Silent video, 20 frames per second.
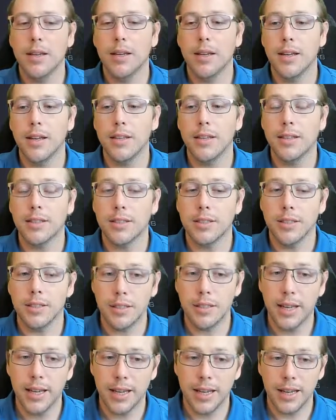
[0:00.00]

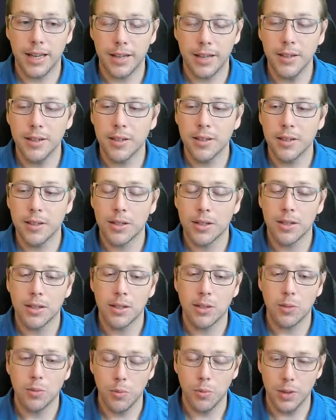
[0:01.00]
Instead,
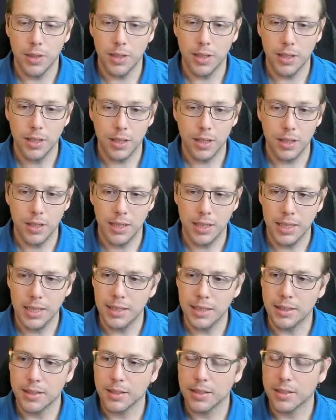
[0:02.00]
what
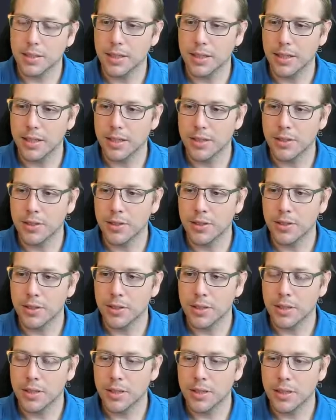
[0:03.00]
Denis does
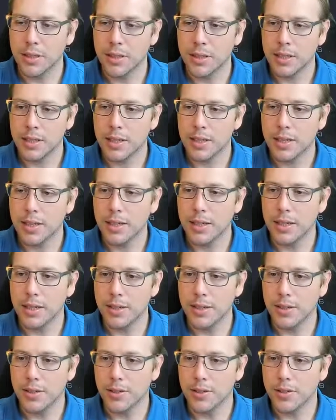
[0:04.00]

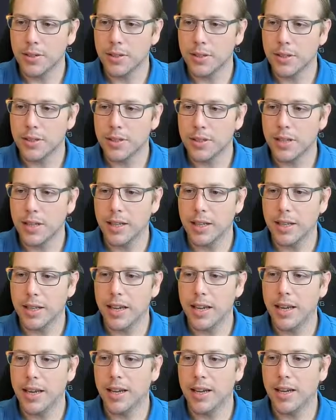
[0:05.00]
is saying like,
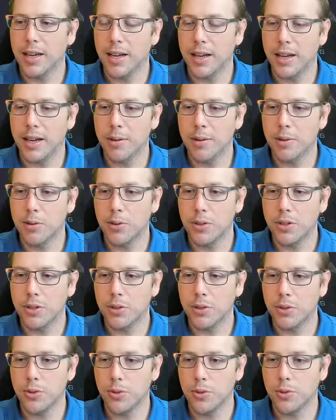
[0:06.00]
hey, I'm going
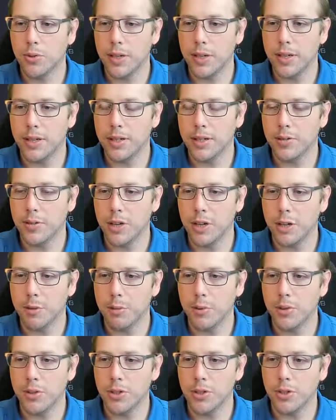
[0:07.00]
to create this
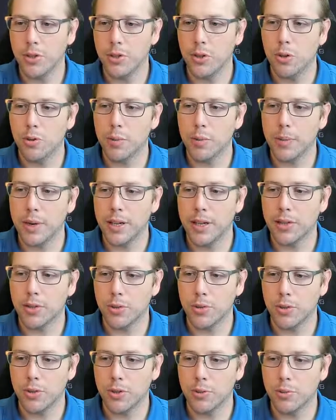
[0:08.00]
variable, which is no remaining
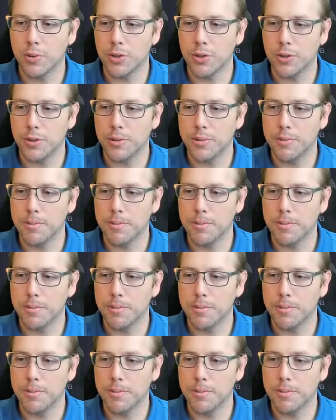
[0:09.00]
sources result,